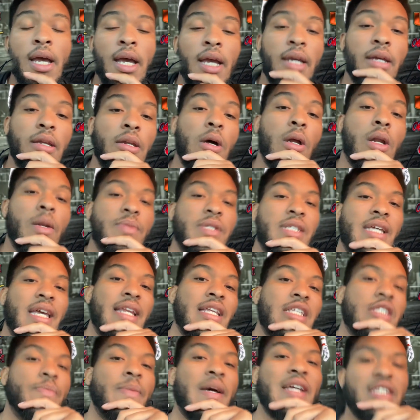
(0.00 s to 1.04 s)
You know what I'm saying?
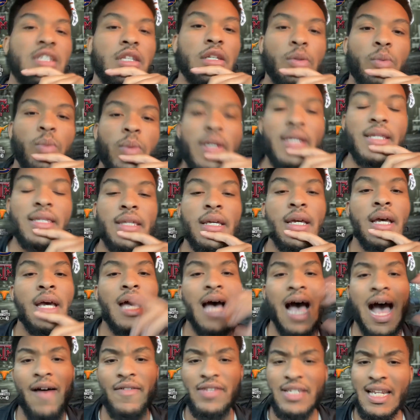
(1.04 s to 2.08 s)
Especially with,
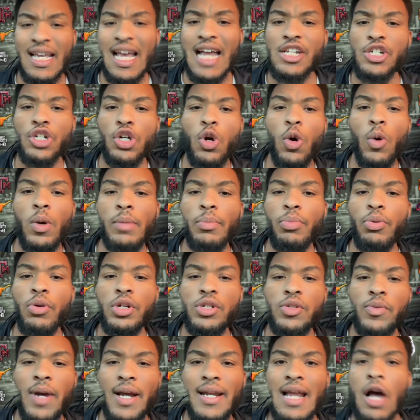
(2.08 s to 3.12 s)
obviously, they got Ja'Cory
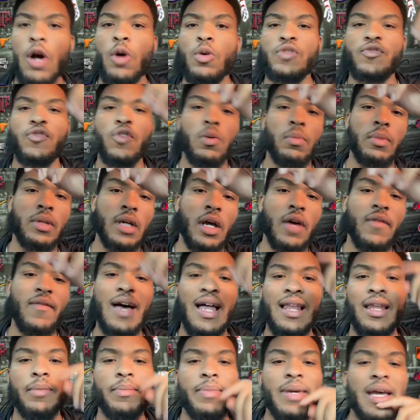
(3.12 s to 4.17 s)
Brooks right now, who's formerly of
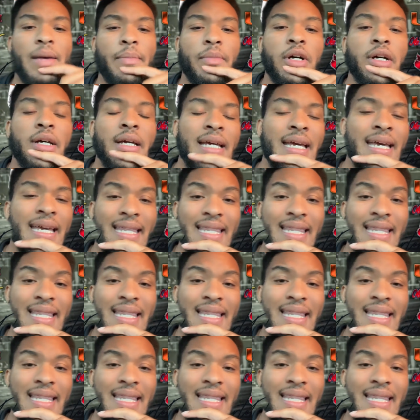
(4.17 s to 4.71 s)
Alabama.